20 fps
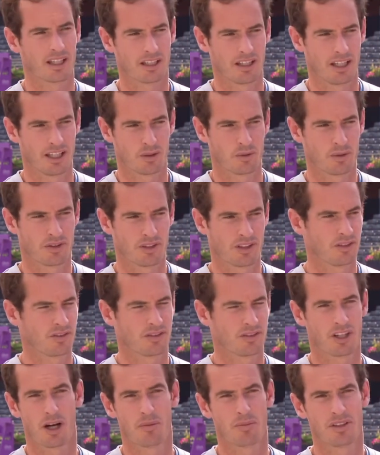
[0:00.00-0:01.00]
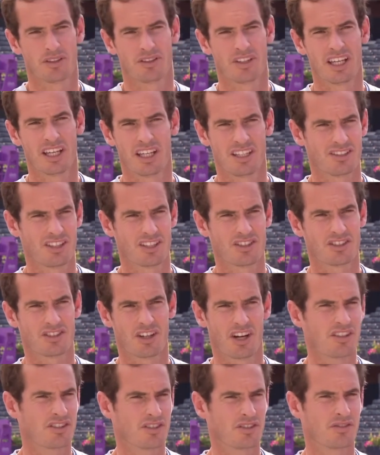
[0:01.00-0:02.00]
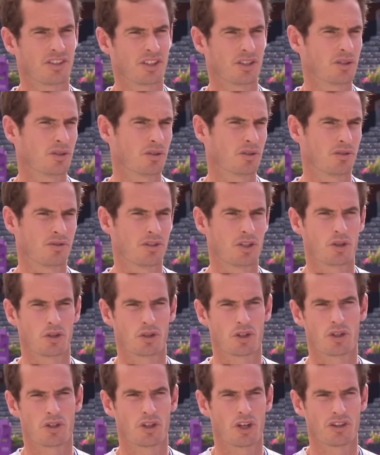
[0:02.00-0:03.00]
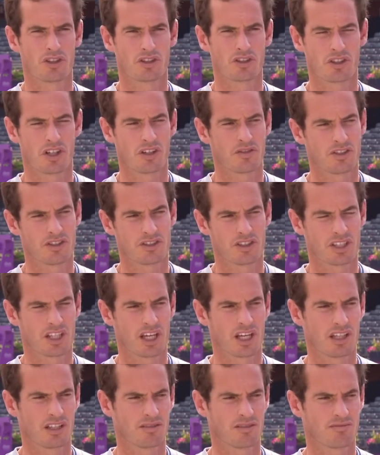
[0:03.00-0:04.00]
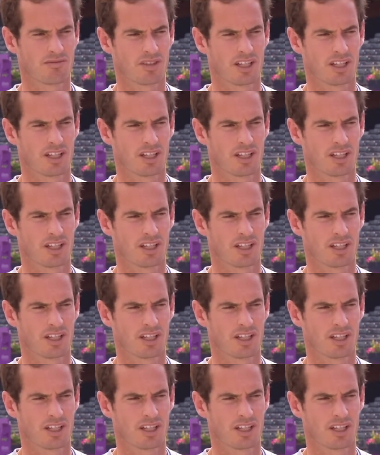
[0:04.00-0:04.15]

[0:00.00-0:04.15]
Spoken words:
Like within a couple of days I start to feel good on the surface again,